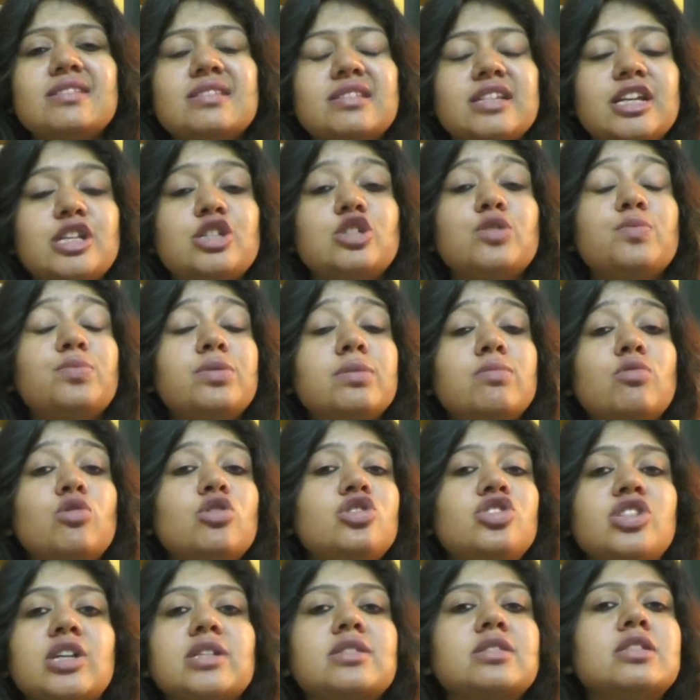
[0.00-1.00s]
the state to
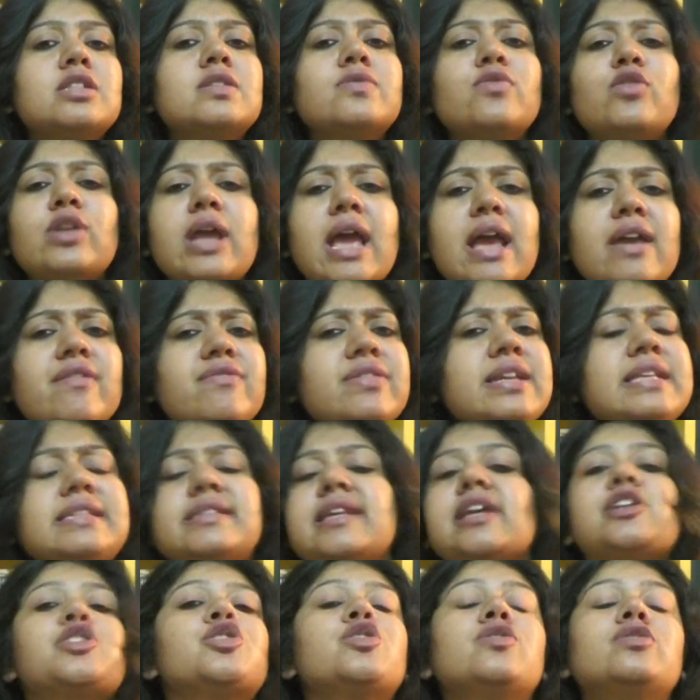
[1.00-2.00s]
promote justice for every
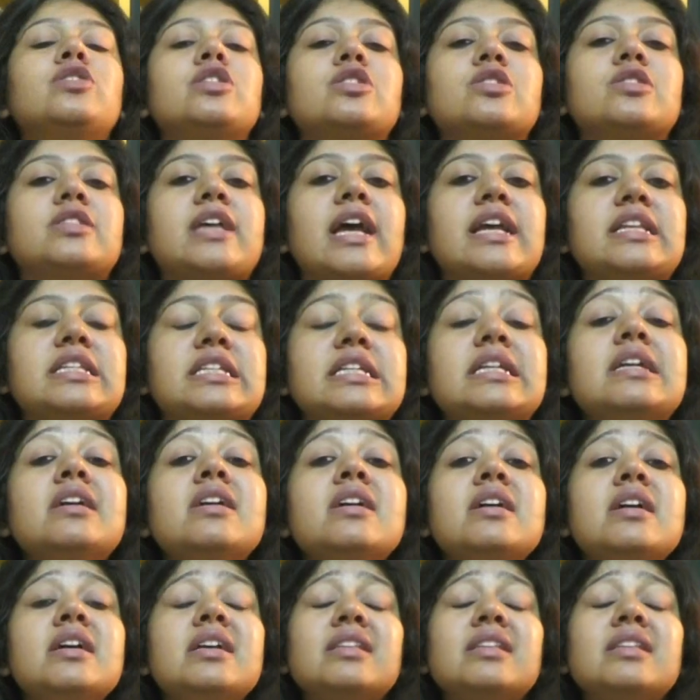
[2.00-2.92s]
section of the society.